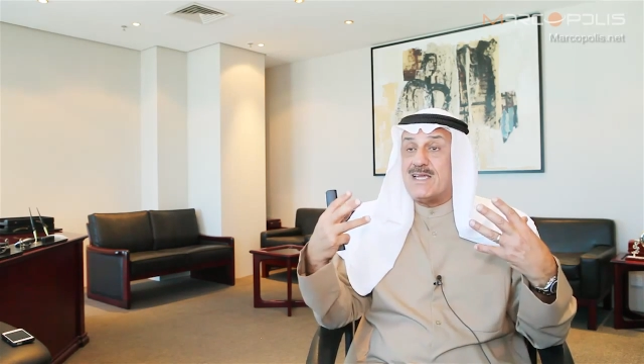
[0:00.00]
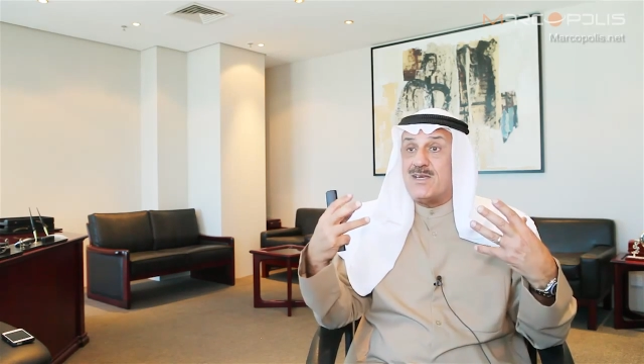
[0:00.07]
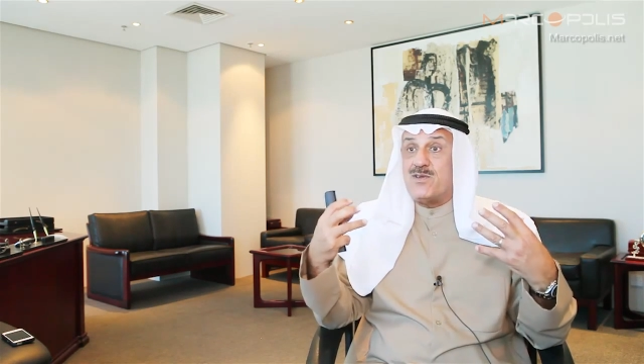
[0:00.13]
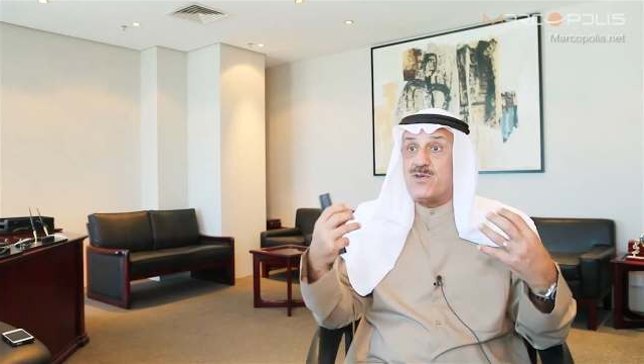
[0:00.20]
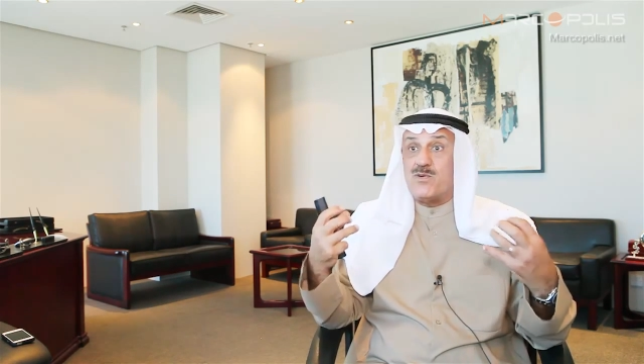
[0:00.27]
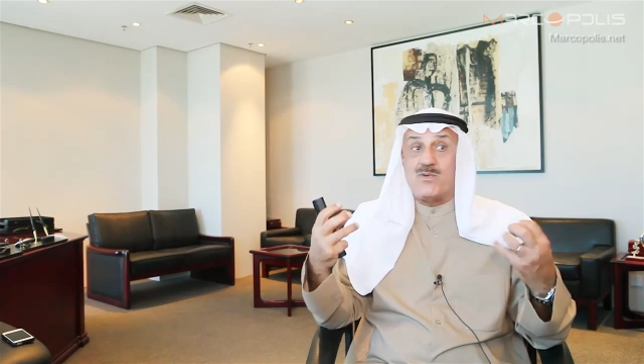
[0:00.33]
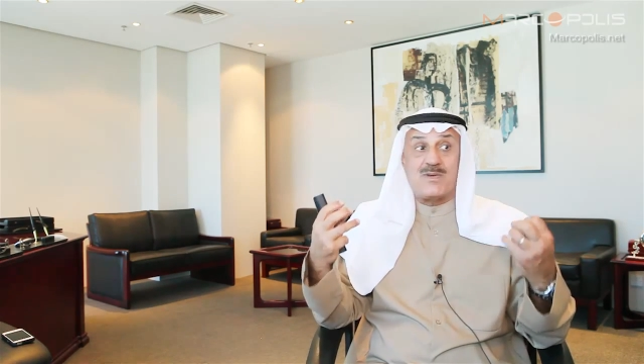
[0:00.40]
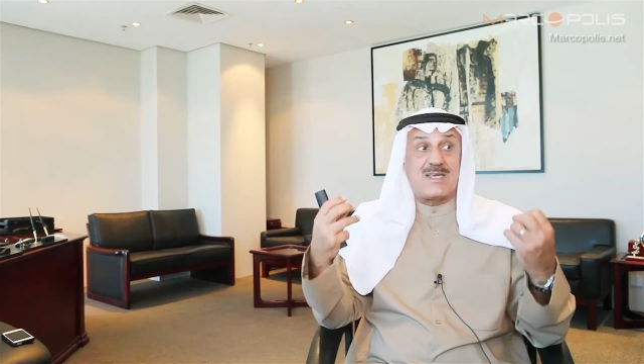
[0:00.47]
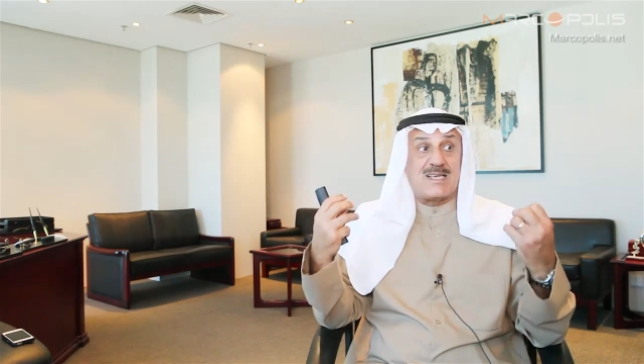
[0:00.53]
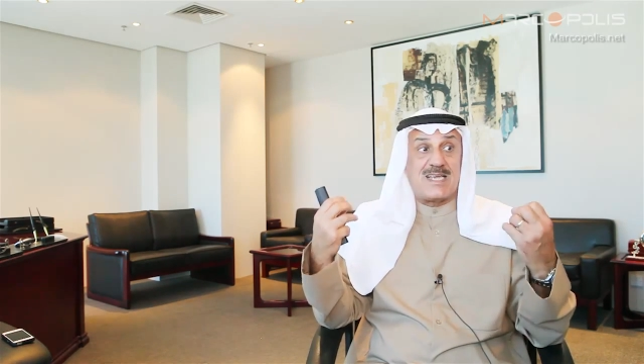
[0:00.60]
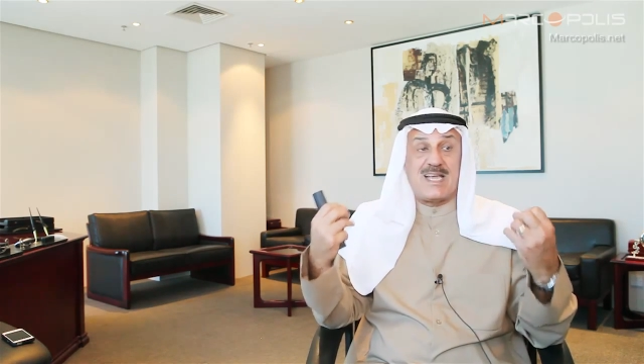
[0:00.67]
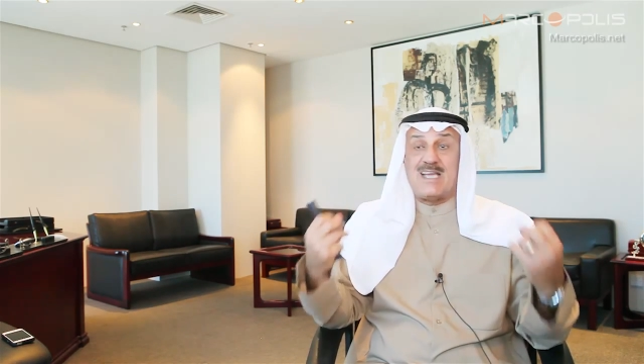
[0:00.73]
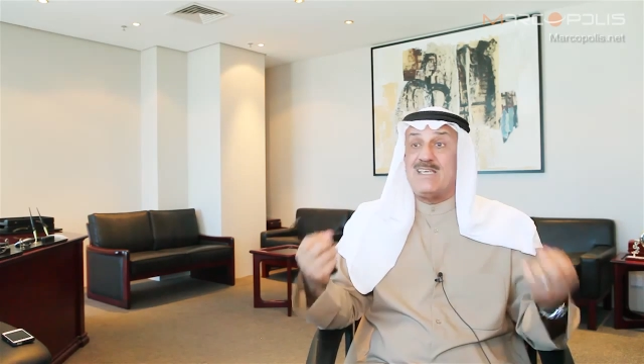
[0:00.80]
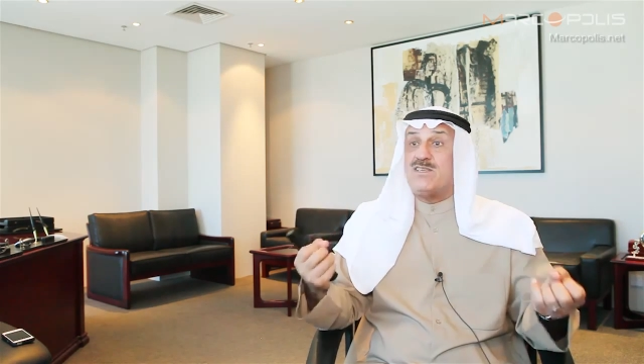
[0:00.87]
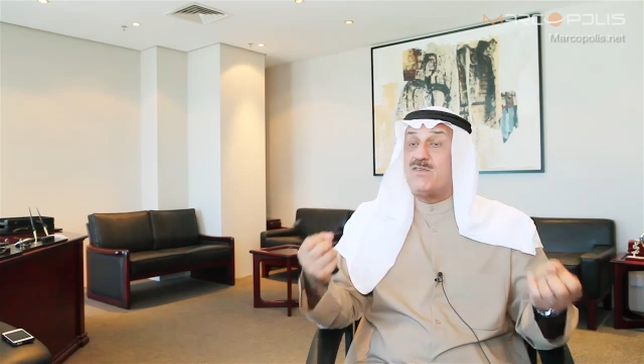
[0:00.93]
no
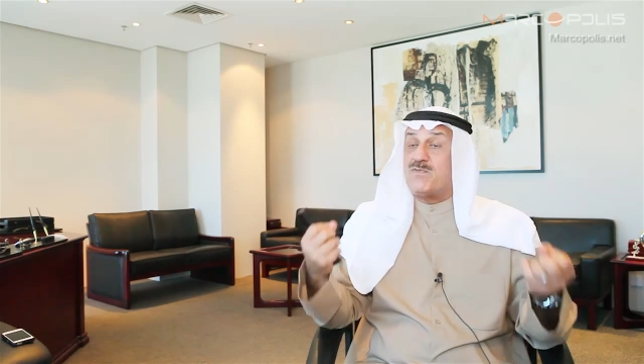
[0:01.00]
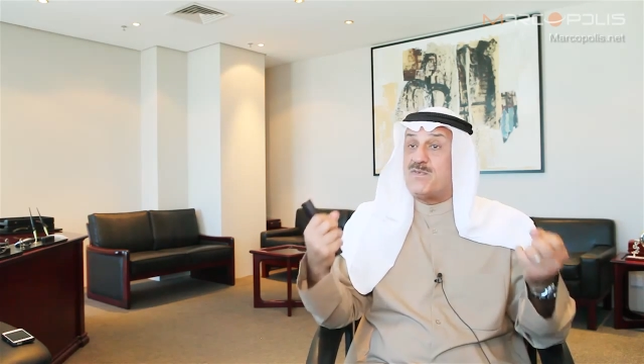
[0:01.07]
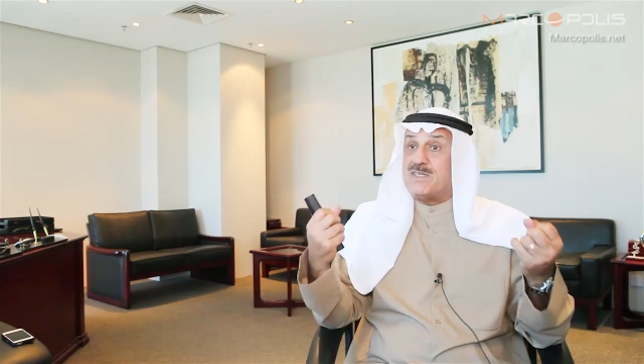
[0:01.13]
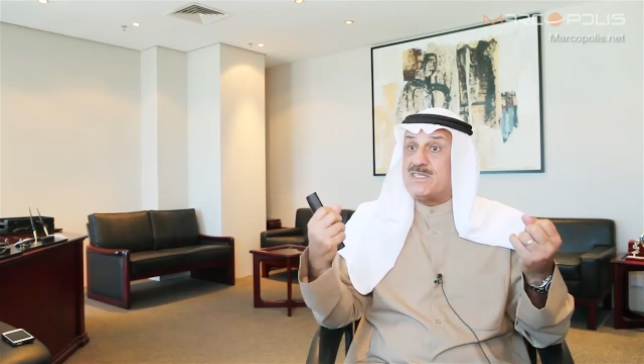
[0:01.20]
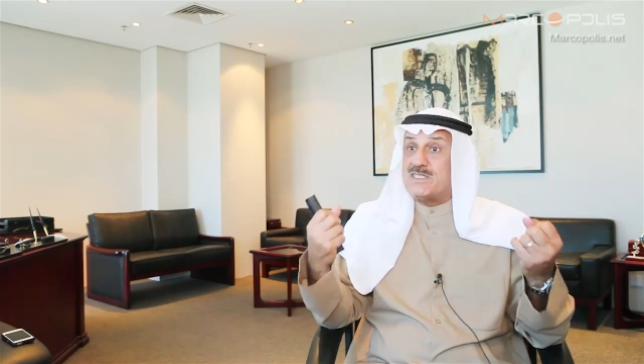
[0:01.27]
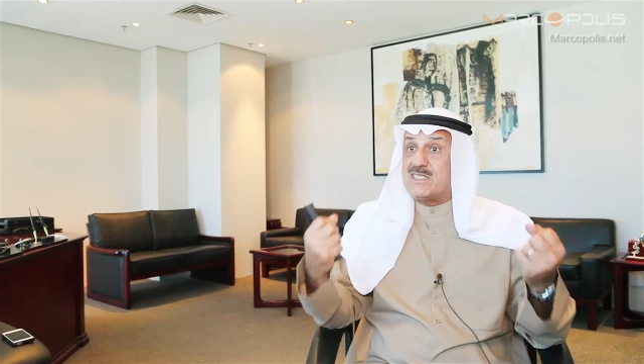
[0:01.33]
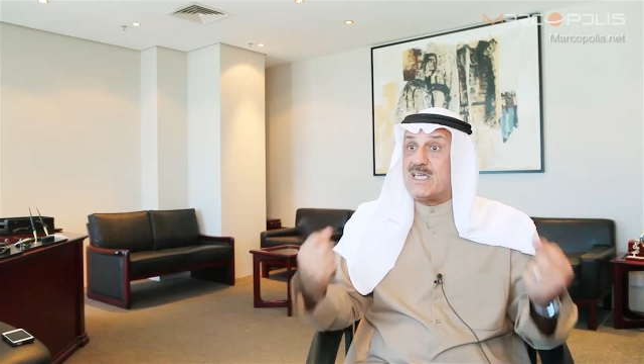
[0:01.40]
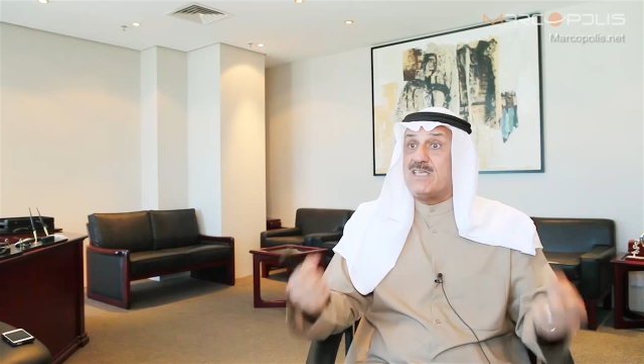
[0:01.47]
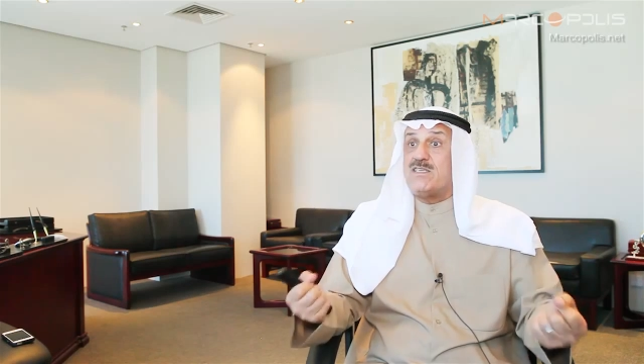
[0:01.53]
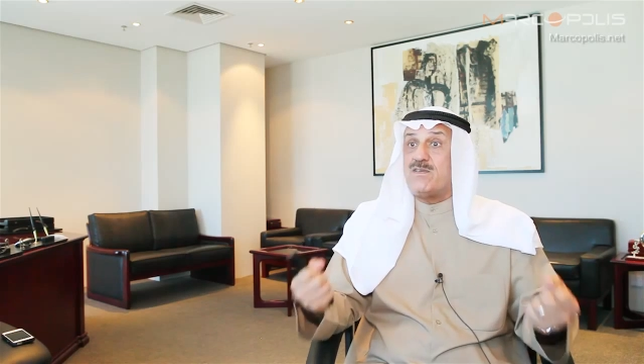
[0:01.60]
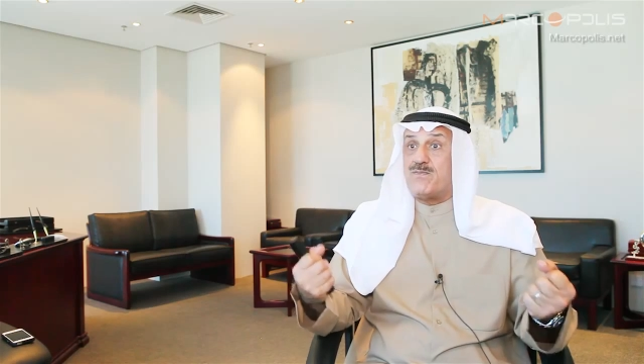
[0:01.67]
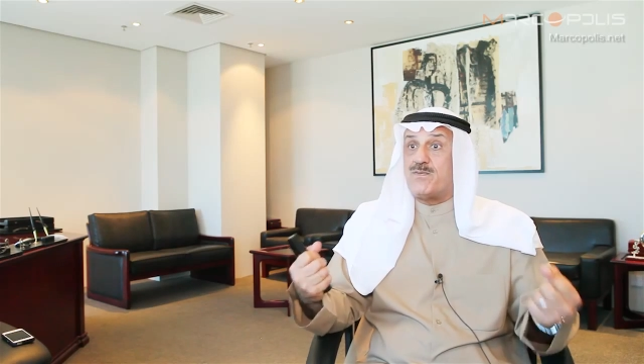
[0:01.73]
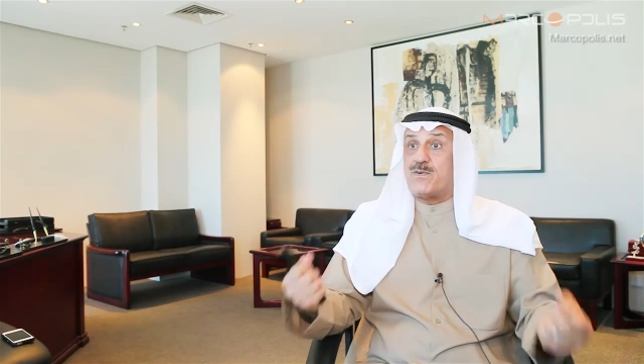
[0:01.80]
kind of incentive